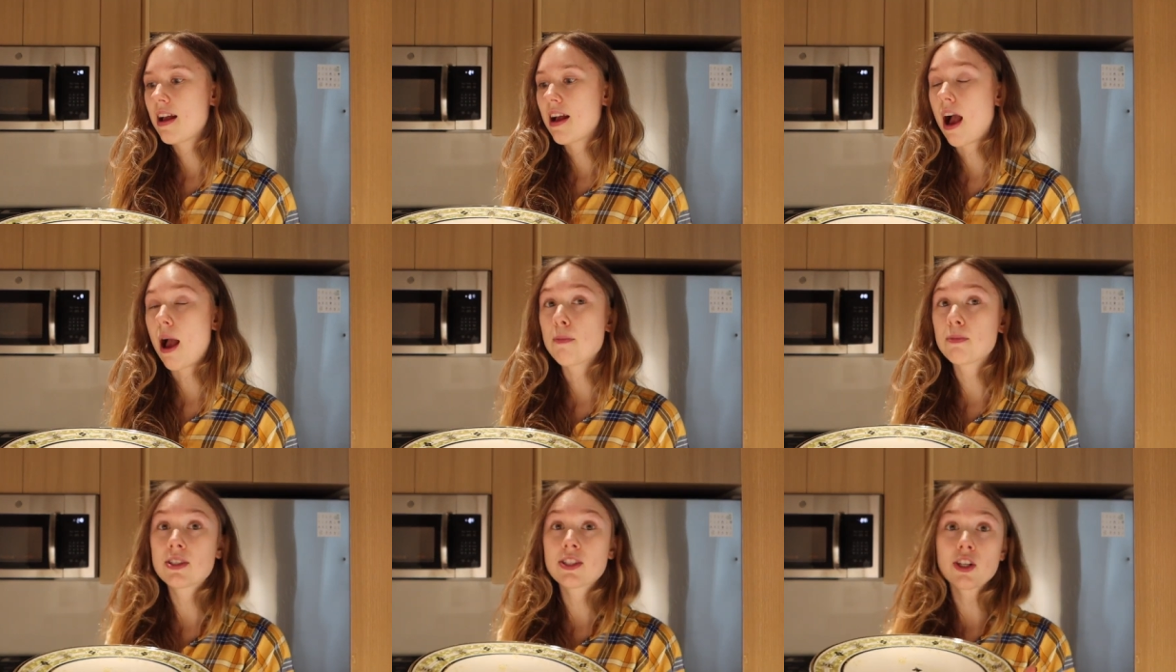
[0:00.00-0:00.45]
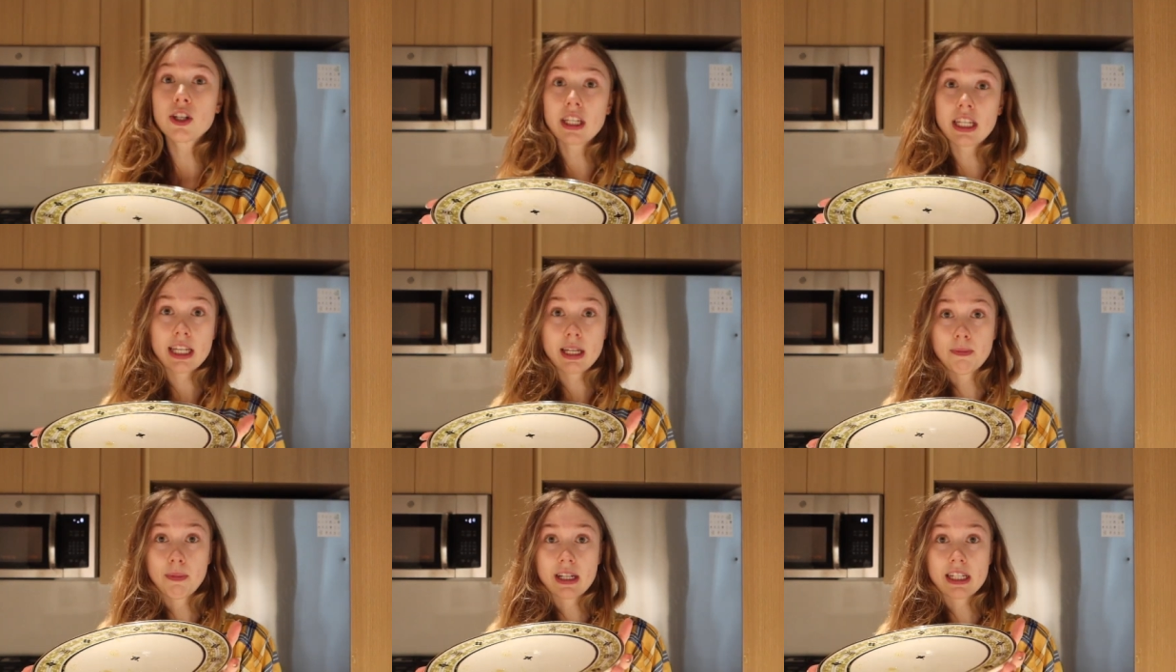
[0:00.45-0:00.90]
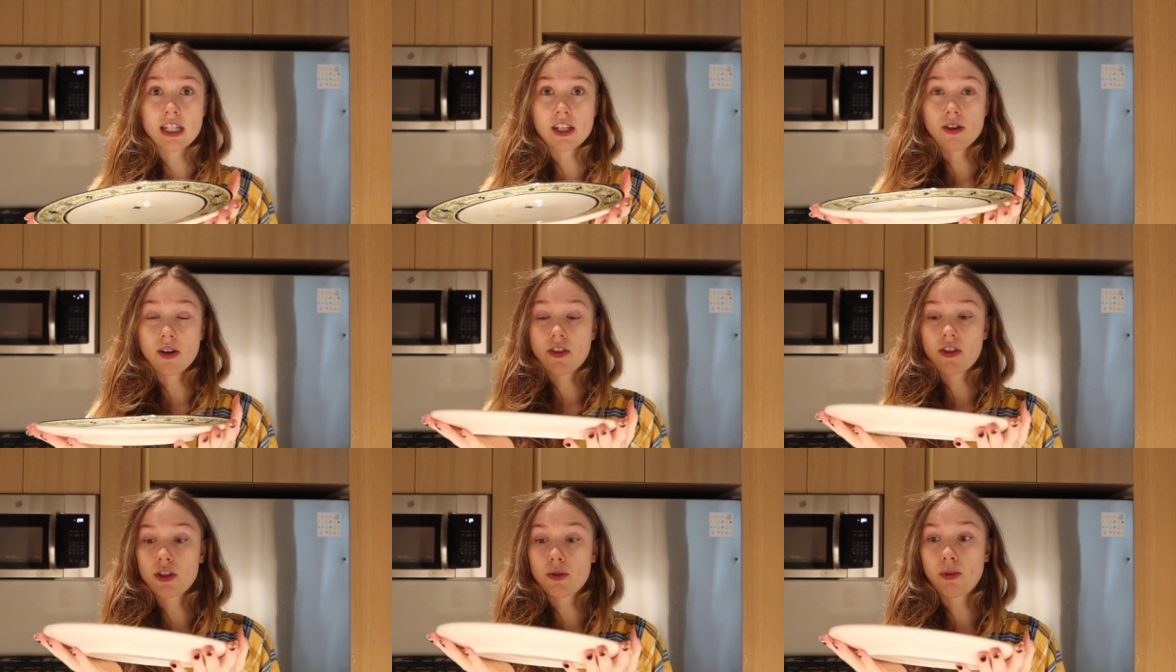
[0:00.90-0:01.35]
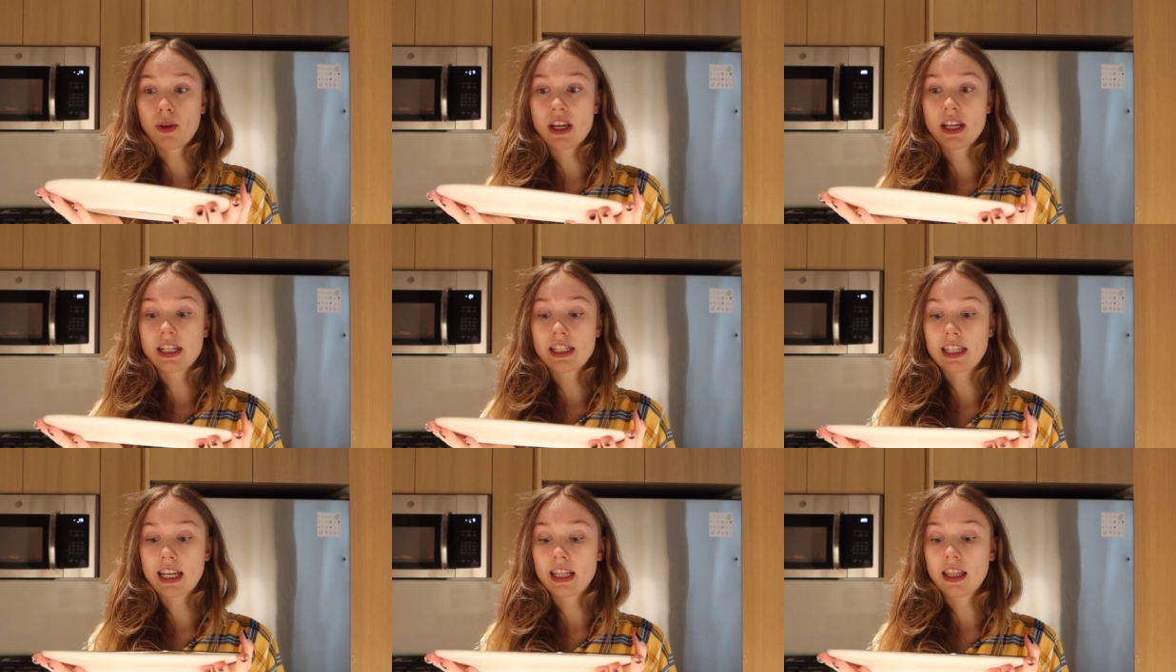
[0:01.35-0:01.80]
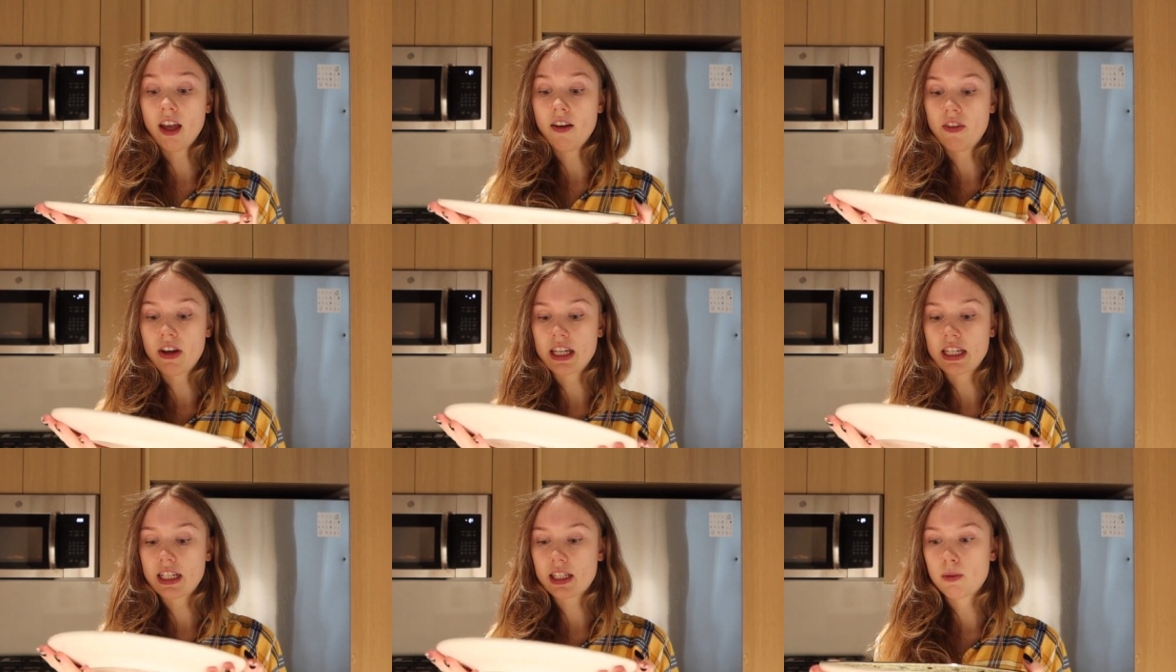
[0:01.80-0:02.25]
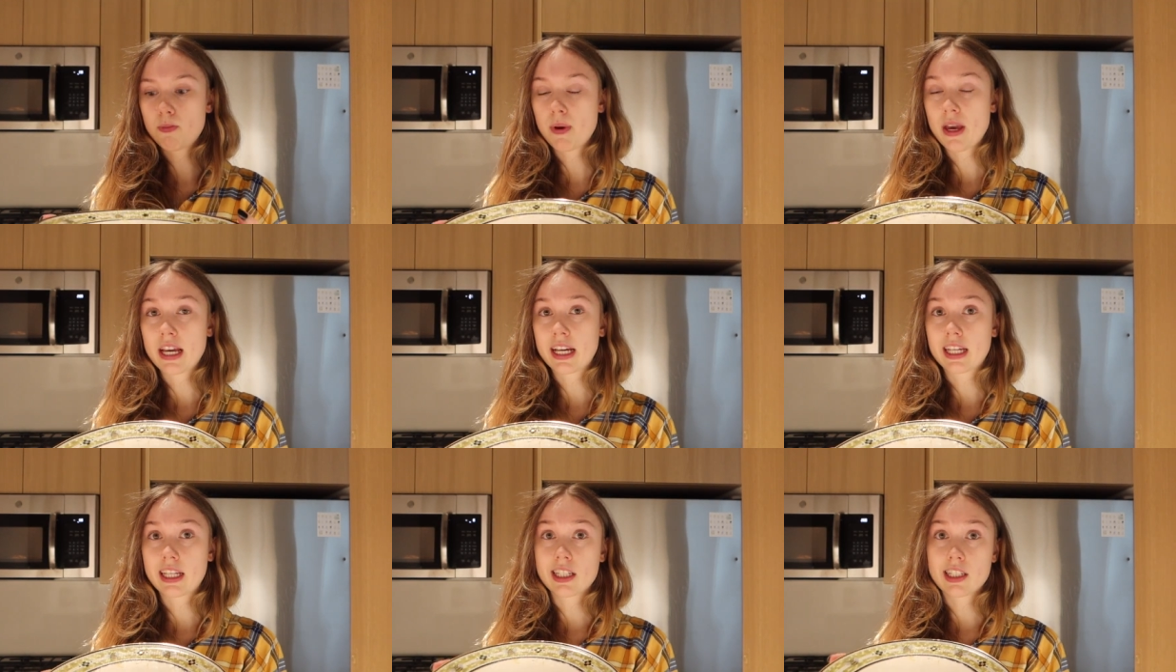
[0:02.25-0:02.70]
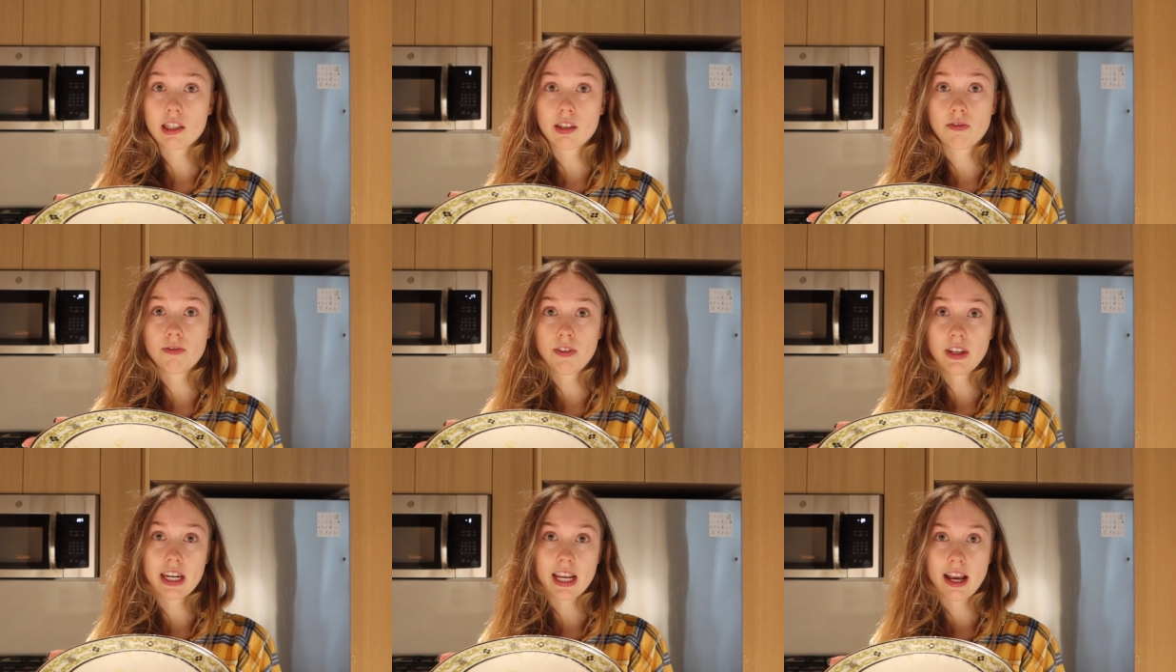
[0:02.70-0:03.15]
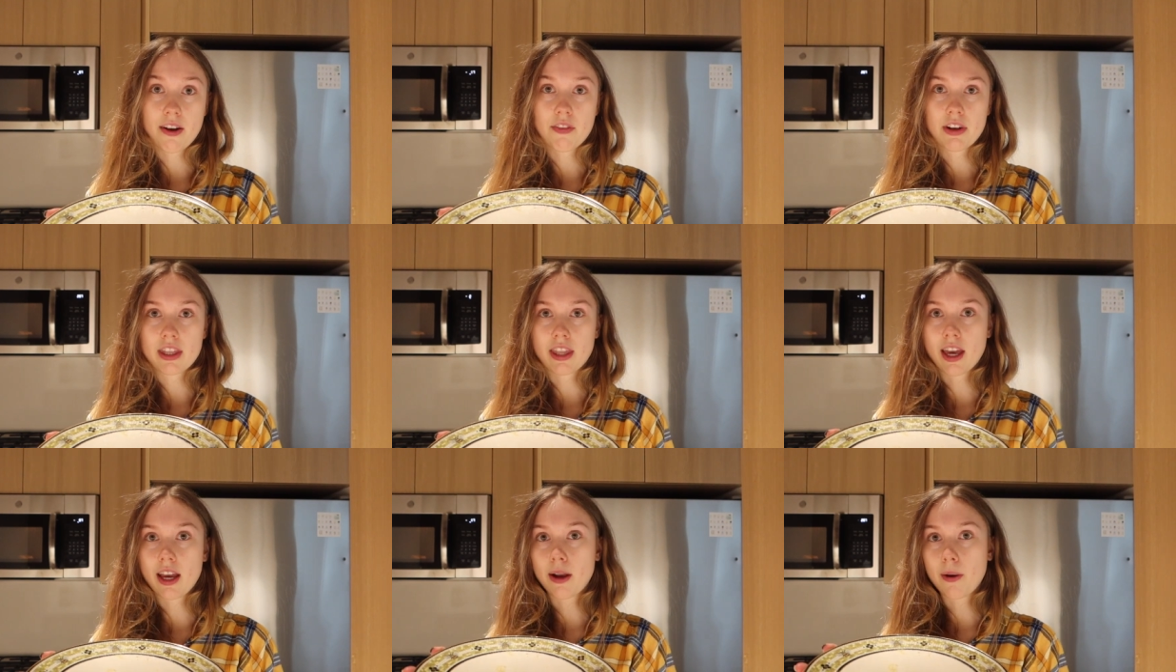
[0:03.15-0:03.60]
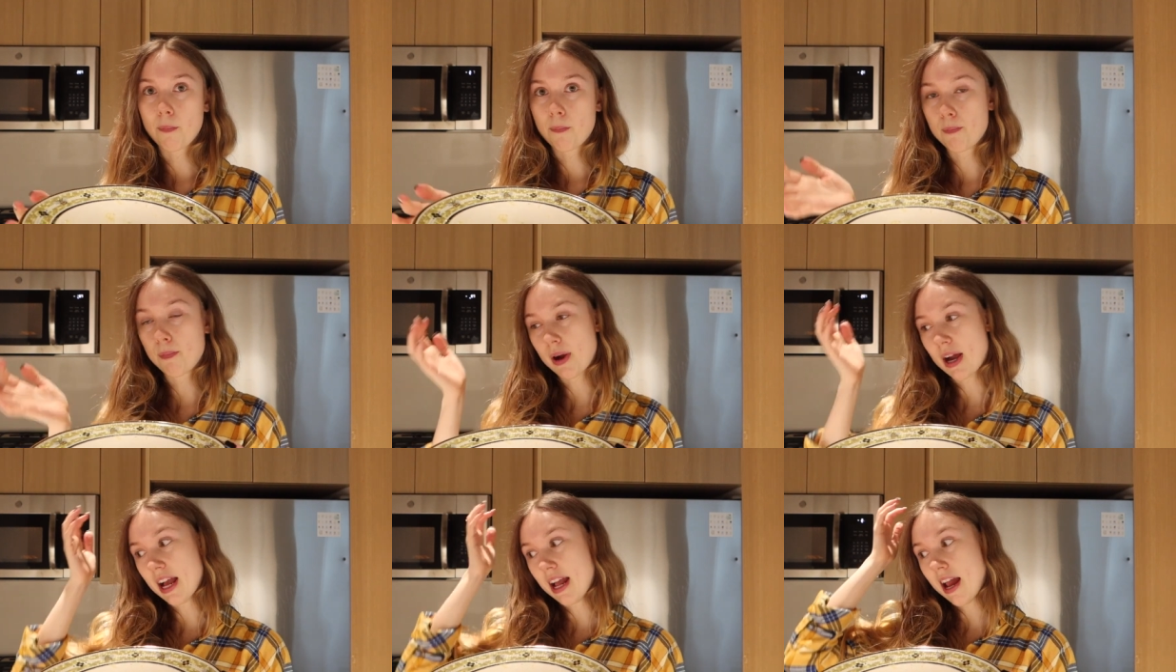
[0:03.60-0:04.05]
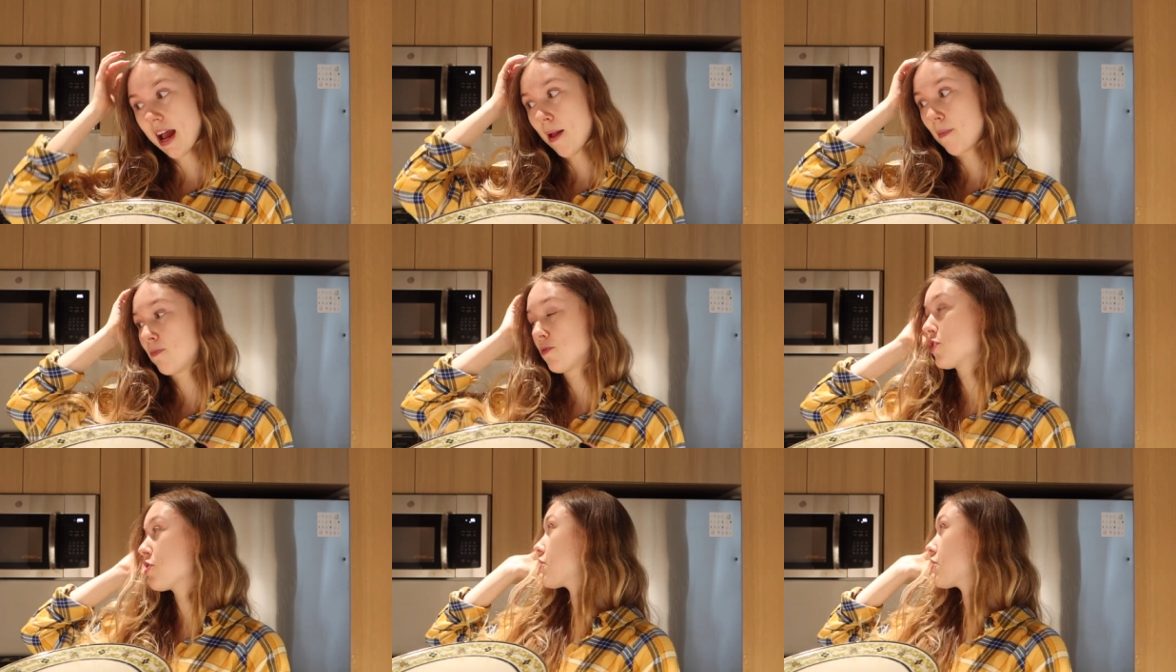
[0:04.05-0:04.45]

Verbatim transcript: I'm still going to eat my dinner on this plate because I love it and it's big and it's fitting everything, but I'm